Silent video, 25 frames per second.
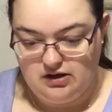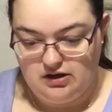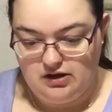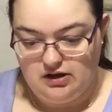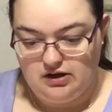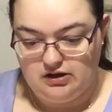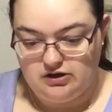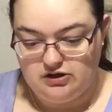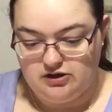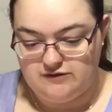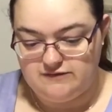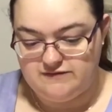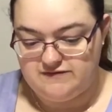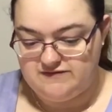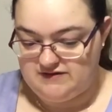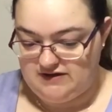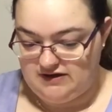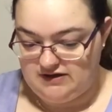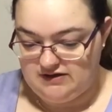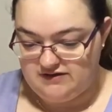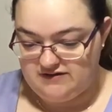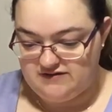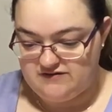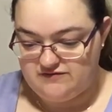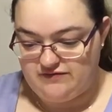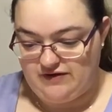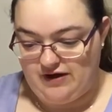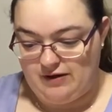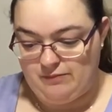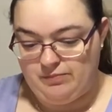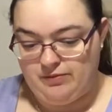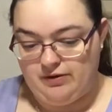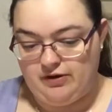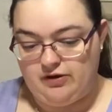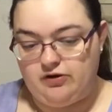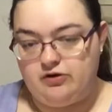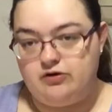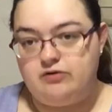You've seen this fabric
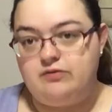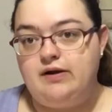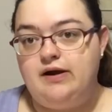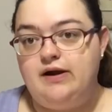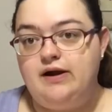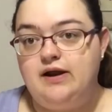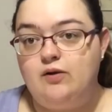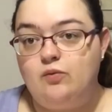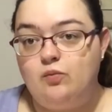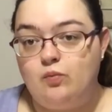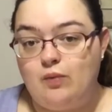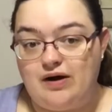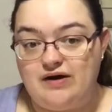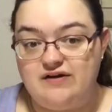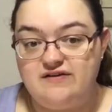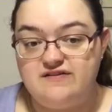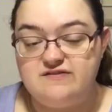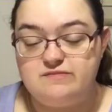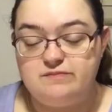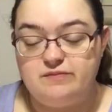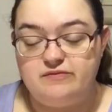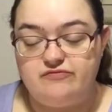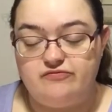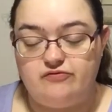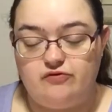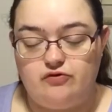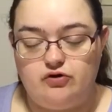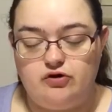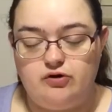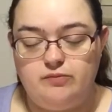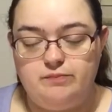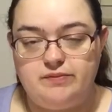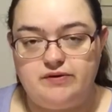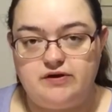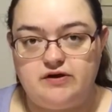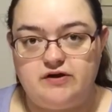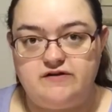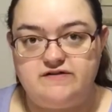already once before
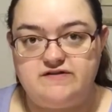because